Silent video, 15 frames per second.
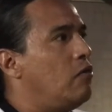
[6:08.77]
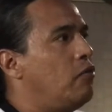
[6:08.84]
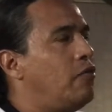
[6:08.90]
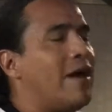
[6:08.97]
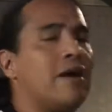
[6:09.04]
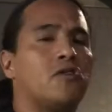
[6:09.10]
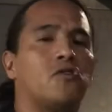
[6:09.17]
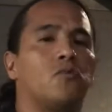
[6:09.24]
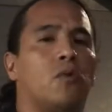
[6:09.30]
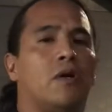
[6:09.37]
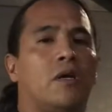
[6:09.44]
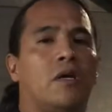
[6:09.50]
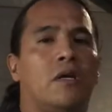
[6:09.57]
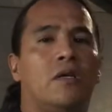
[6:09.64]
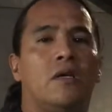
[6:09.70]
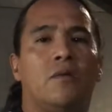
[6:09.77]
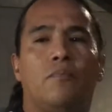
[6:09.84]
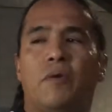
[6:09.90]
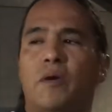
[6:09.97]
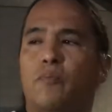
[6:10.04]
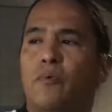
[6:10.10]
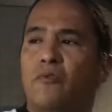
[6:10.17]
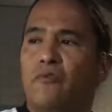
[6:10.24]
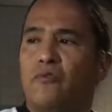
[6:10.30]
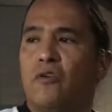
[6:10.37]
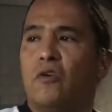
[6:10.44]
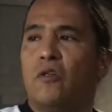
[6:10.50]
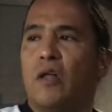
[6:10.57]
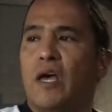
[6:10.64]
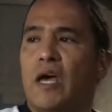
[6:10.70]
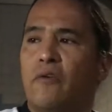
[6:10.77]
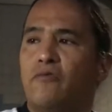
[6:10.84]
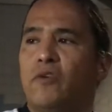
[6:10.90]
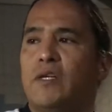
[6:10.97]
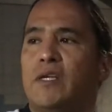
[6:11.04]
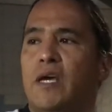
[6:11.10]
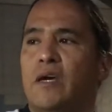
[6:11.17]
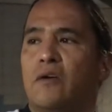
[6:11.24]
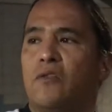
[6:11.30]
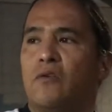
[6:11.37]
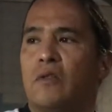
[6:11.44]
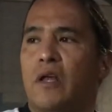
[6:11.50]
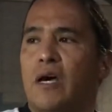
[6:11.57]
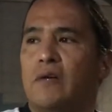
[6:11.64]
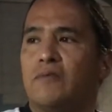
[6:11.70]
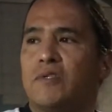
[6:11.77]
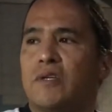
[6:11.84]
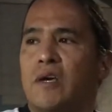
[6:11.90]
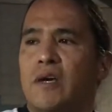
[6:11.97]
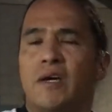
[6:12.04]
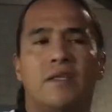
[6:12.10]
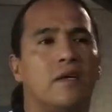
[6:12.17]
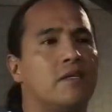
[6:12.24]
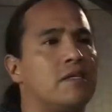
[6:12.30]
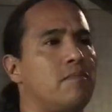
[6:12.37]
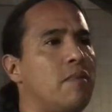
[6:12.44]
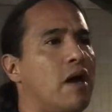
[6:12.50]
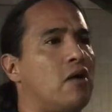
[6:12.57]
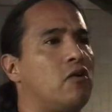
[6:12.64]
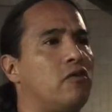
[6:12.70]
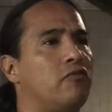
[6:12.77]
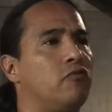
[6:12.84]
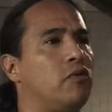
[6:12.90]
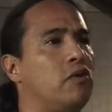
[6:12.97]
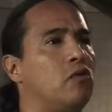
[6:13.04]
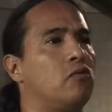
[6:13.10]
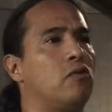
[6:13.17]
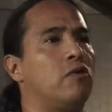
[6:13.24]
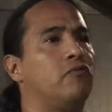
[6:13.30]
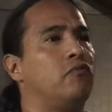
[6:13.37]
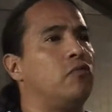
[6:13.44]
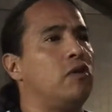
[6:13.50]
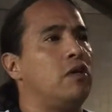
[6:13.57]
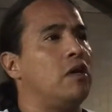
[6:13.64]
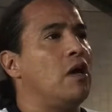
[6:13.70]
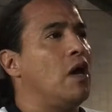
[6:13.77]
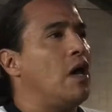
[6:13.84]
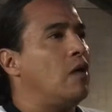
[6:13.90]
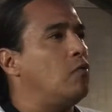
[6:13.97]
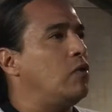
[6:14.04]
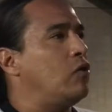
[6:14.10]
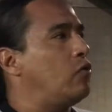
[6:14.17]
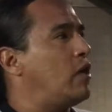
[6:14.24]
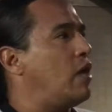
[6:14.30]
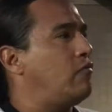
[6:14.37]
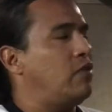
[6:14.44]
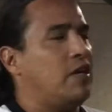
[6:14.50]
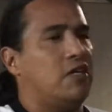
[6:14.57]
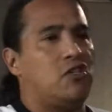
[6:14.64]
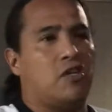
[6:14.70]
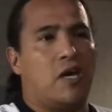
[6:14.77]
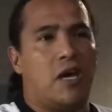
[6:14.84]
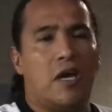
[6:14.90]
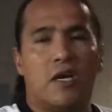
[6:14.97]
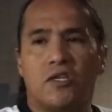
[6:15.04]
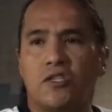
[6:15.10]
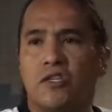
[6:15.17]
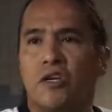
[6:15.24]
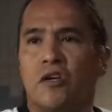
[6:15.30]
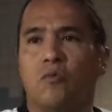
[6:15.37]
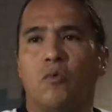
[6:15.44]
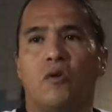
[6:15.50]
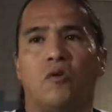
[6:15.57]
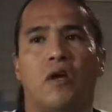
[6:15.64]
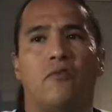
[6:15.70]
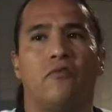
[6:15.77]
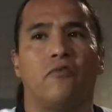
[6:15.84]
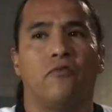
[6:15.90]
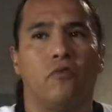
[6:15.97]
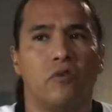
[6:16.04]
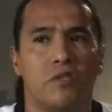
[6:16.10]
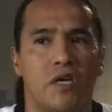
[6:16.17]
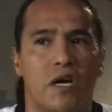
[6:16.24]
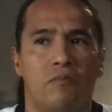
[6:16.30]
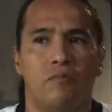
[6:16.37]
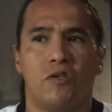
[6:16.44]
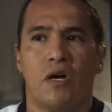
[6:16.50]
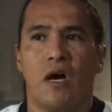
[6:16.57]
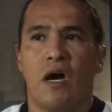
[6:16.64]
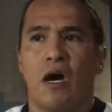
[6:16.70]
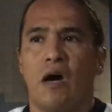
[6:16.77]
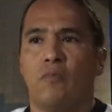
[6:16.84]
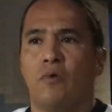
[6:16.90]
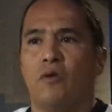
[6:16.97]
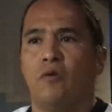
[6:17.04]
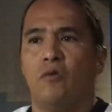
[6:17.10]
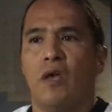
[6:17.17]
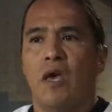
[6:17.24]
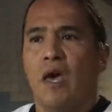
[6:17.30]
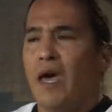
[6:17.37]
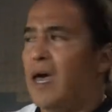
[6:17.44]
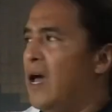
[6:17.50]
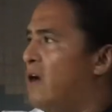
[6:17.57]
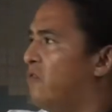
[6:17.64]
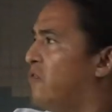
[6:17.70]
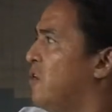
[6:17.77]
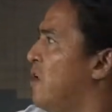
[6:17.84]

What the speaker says: that's what Indian people feel every day of their lives. It doesn't matter if we don't have an education, we don't have a full-time job, we don't have